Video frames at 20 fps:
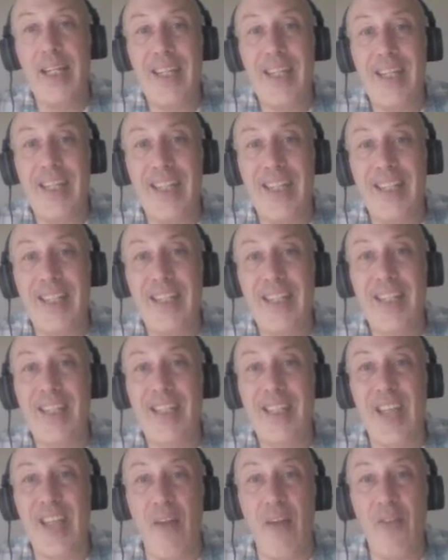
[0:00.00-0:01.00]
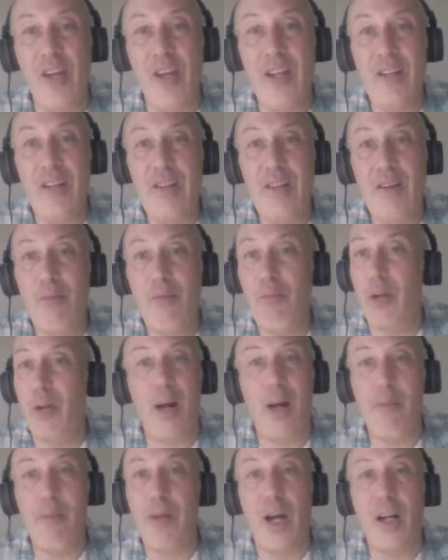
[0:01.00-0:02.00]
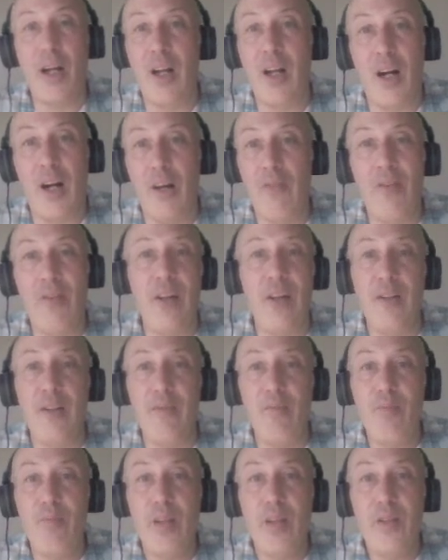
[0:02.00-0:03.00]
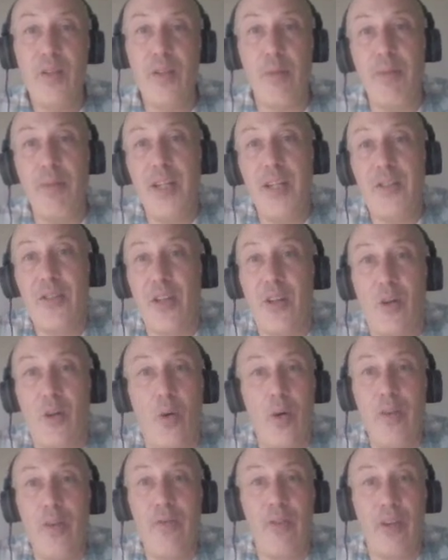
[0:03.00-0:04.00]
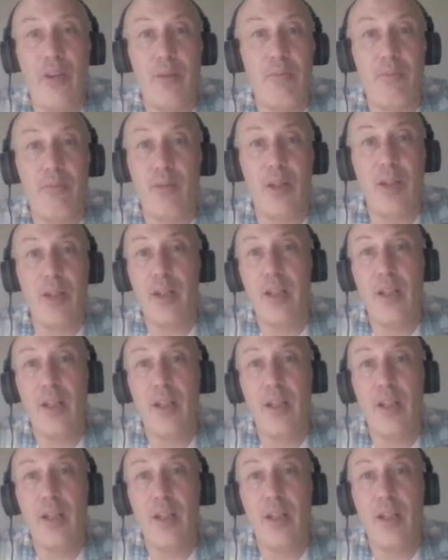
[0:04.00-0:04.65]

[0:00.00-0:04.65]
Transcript: in seven, but I'm not confident. To me, it's a coin flip, really.